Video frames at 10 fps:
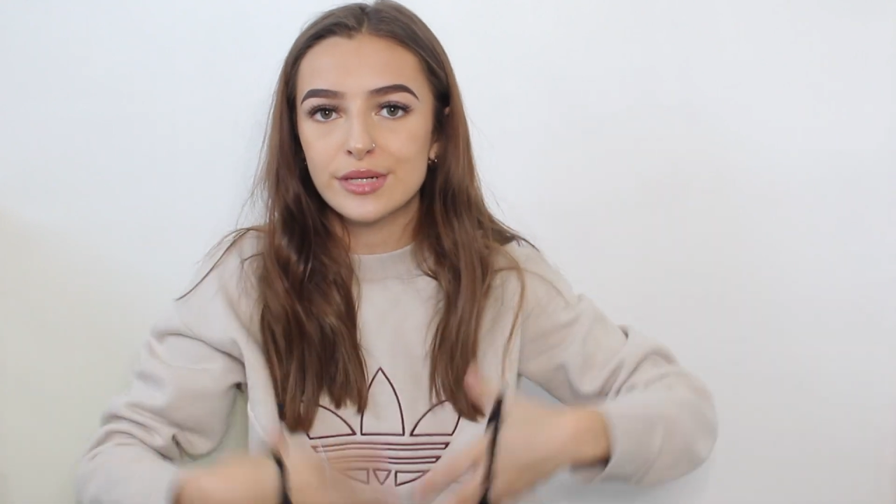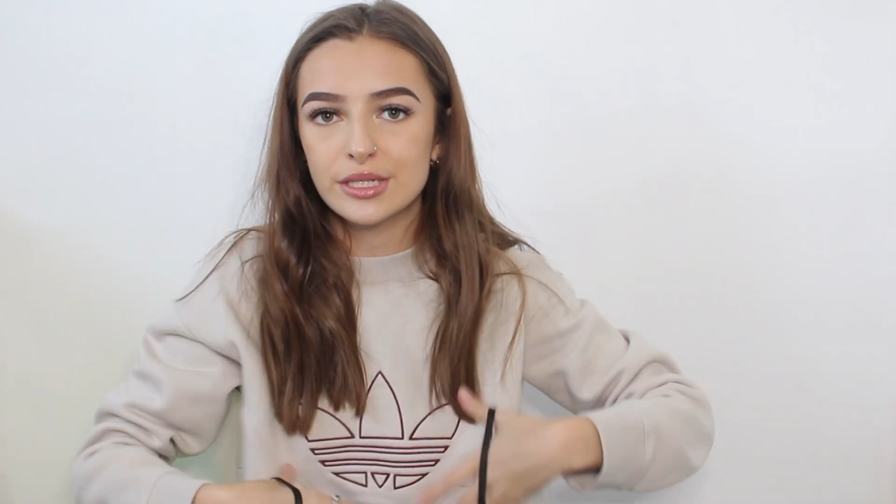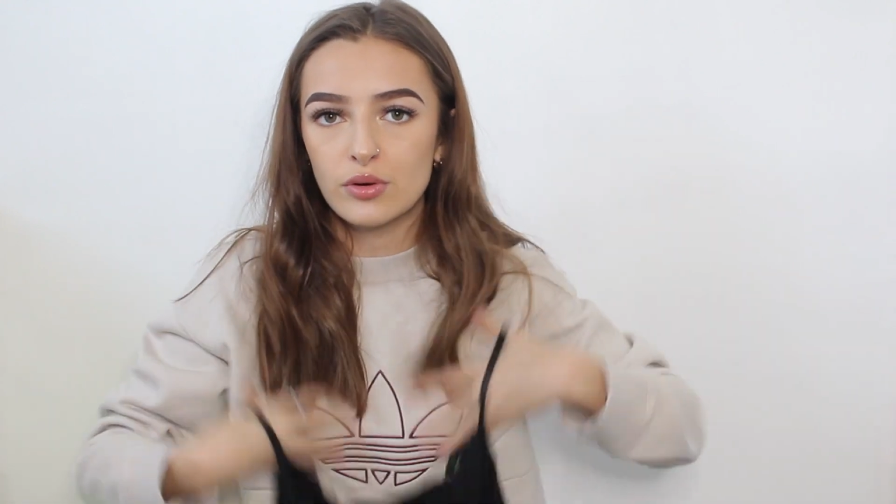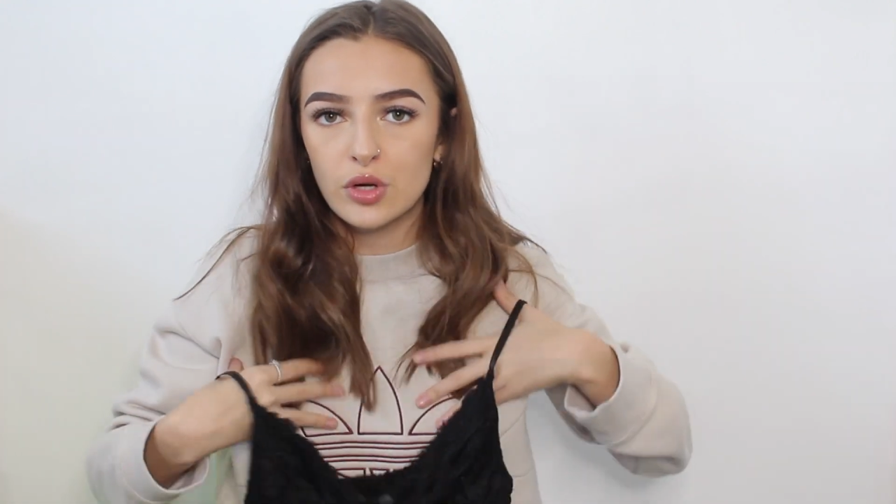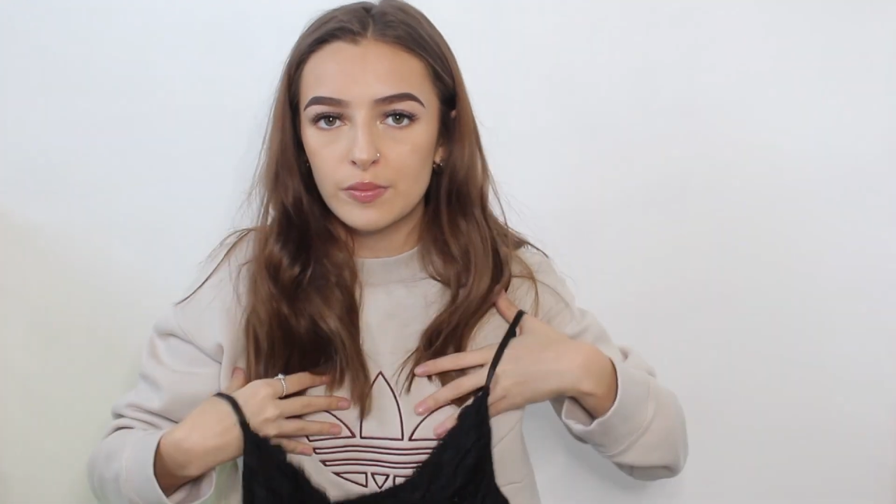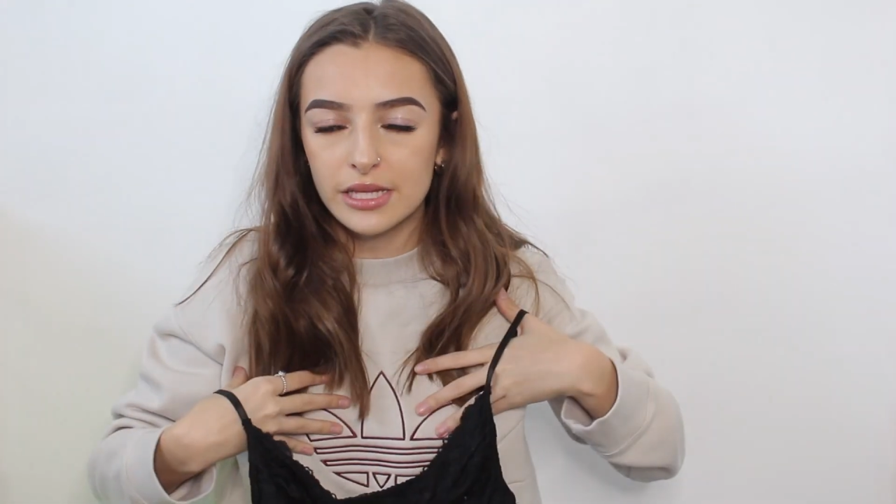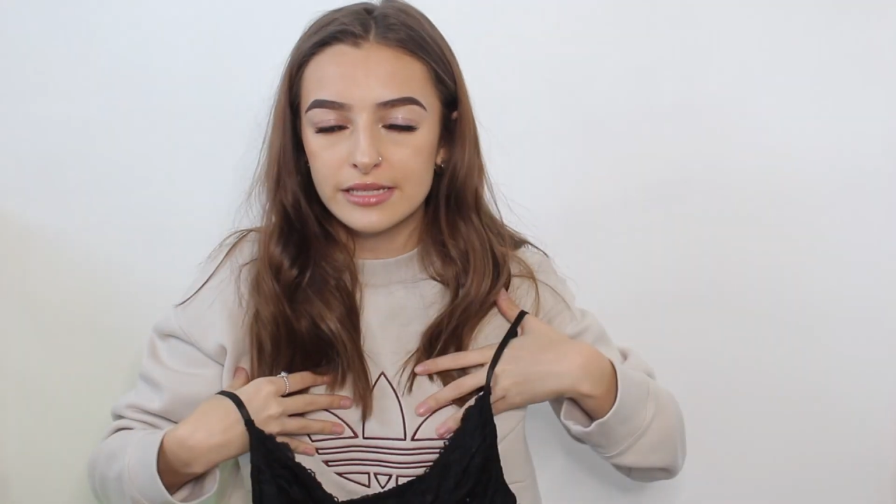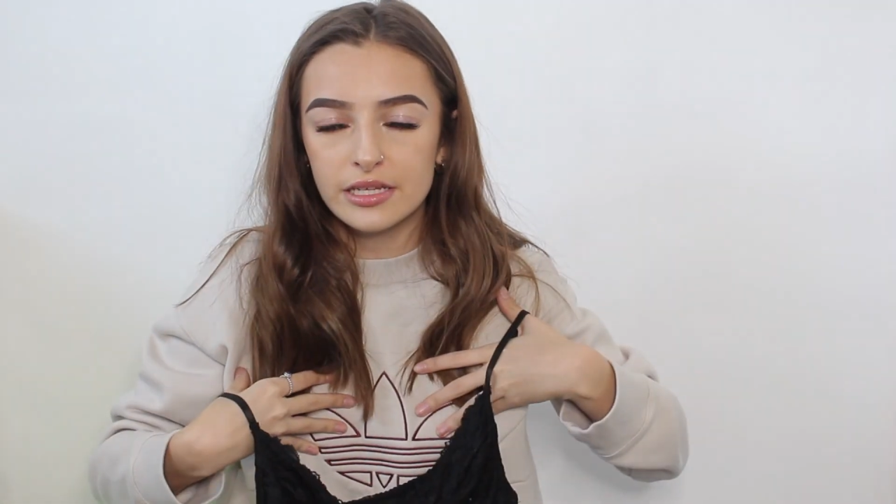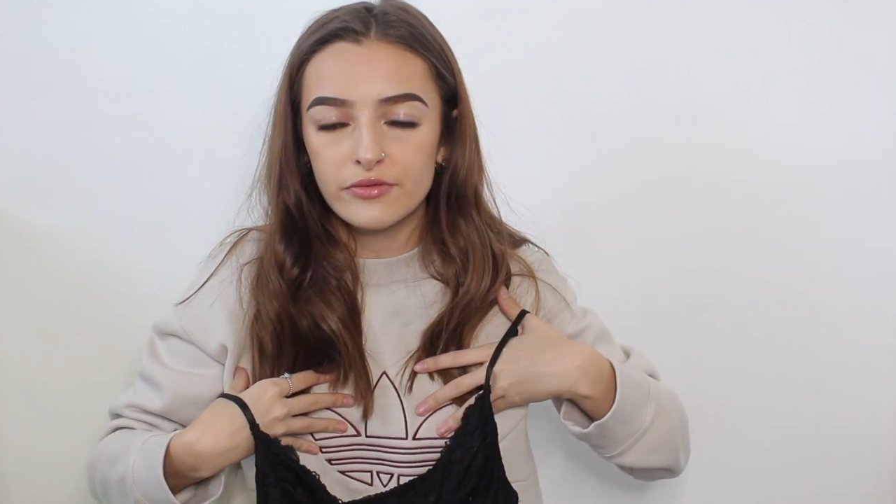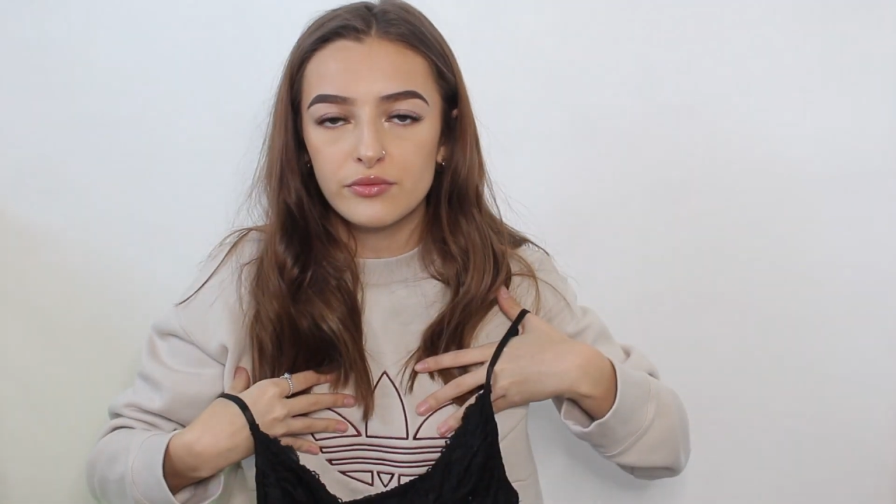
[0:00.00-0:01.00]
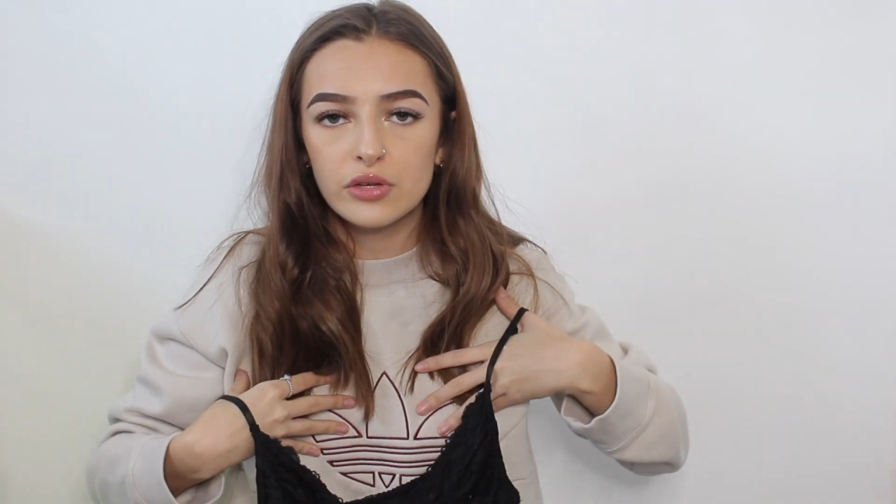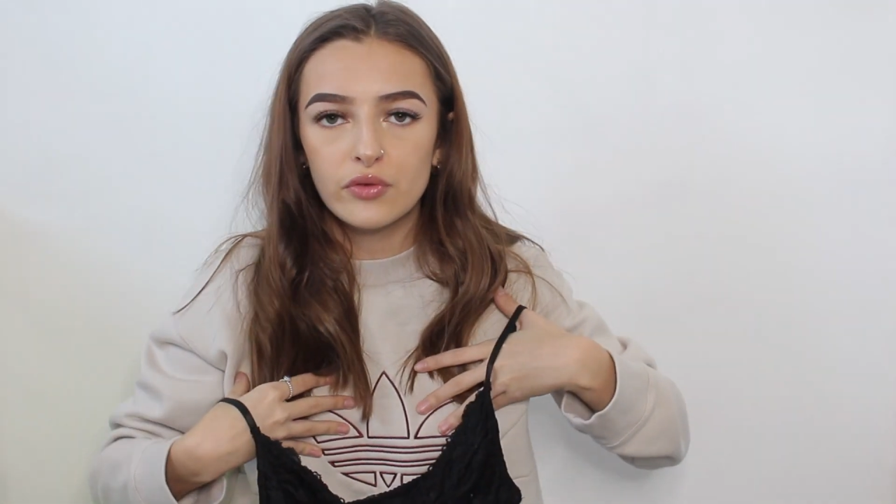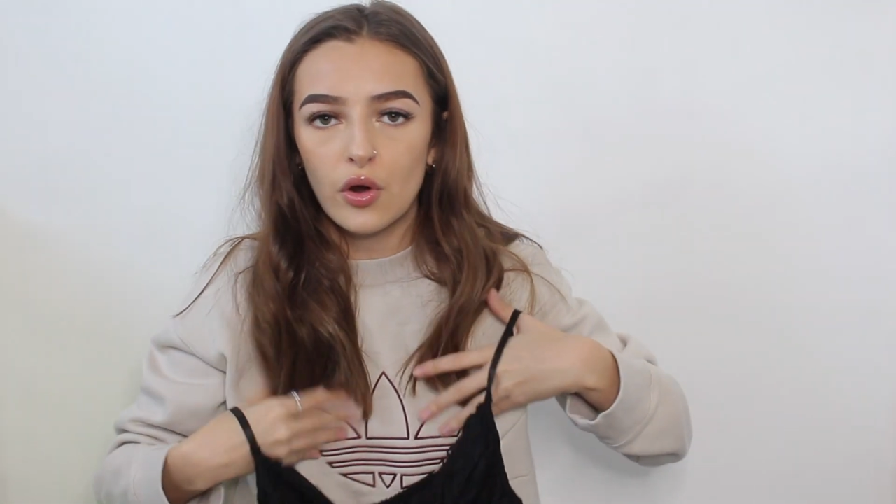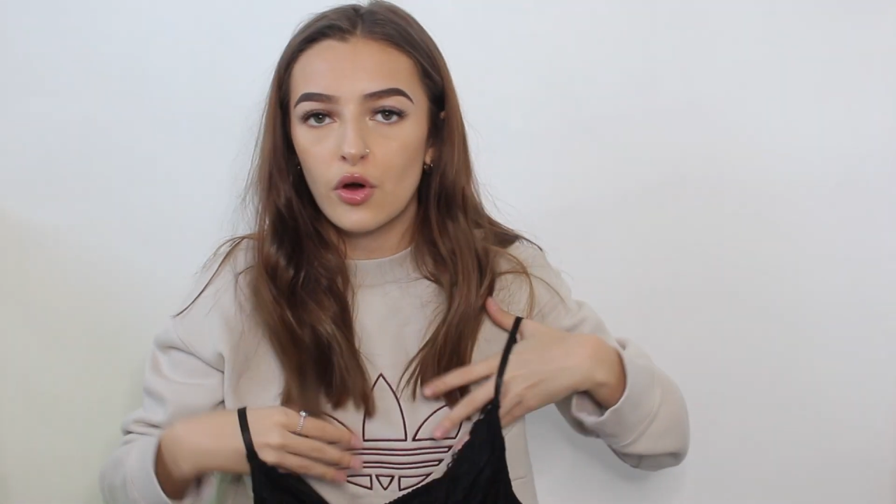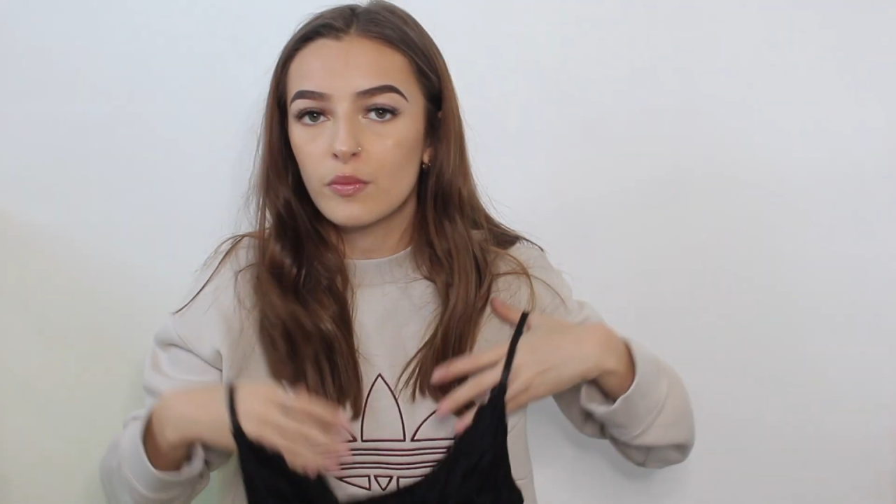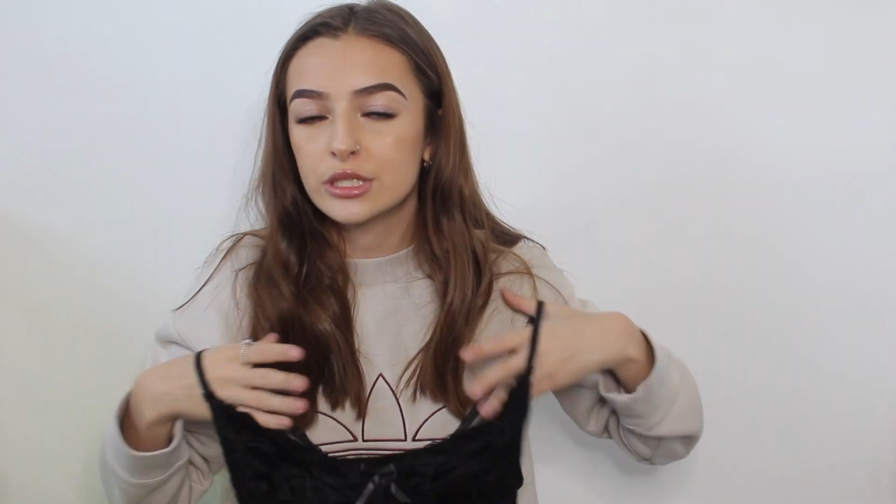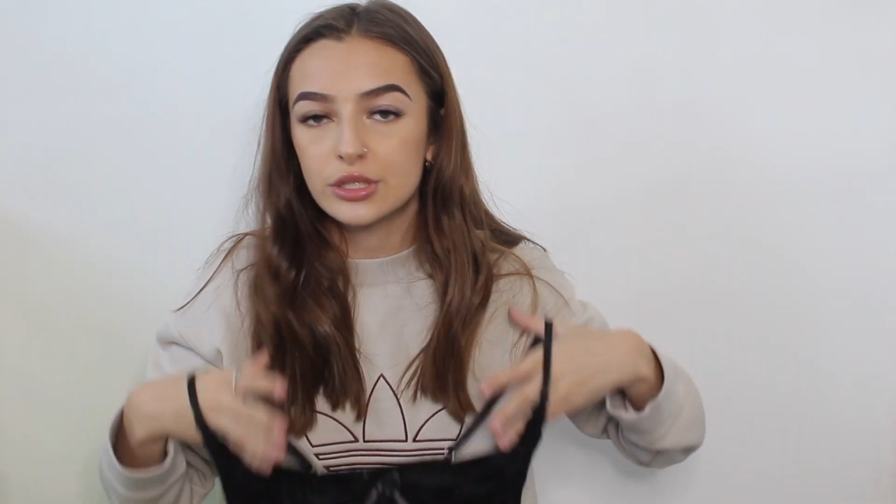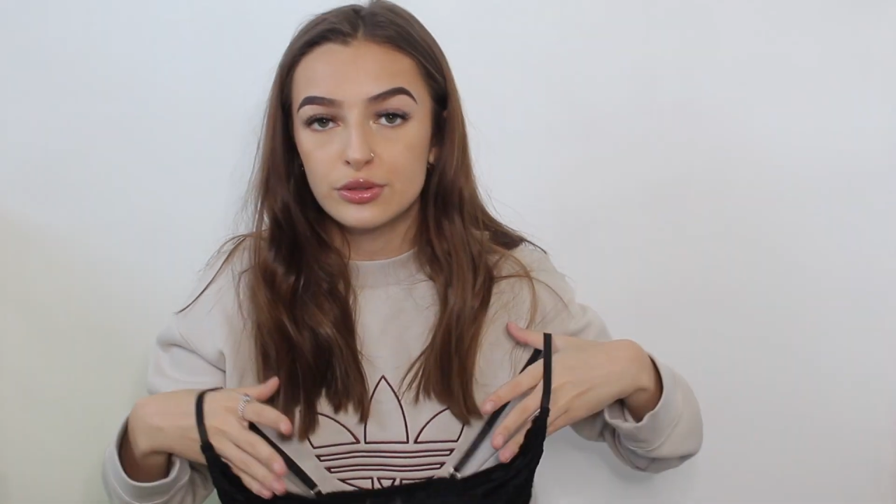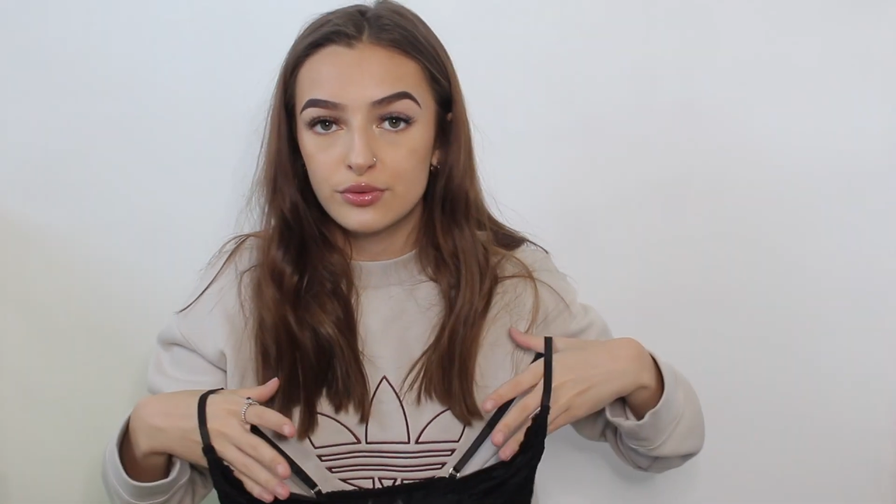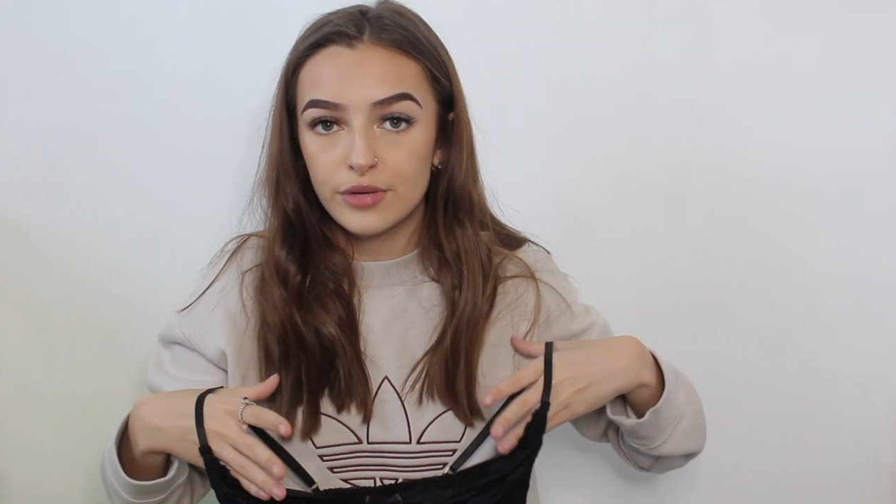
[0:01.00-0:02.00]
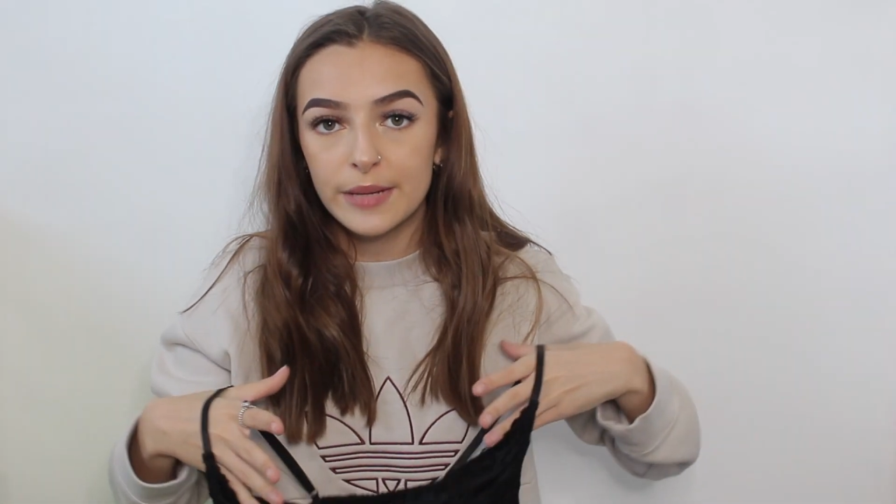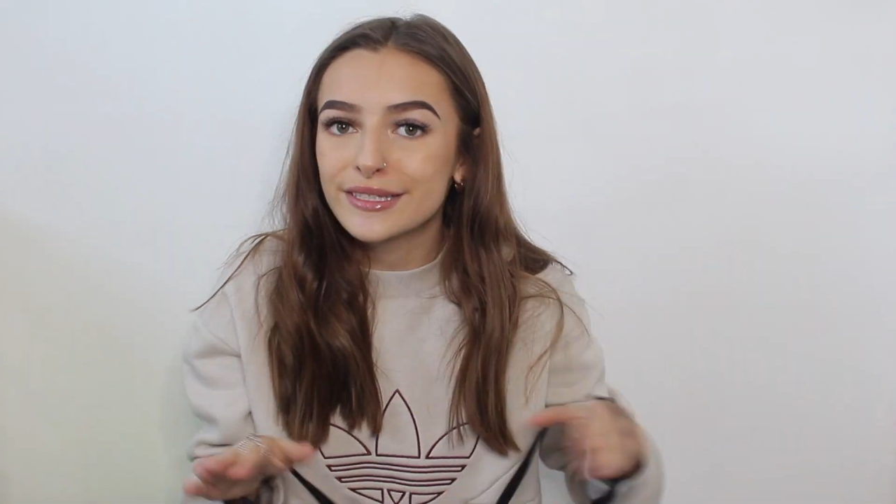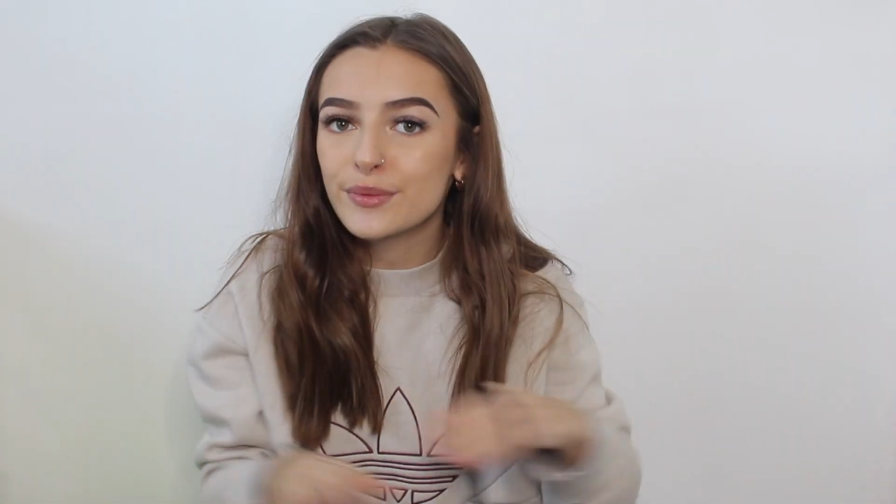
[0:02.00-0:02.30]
so it's not completely see-through when you've got it on, which is great.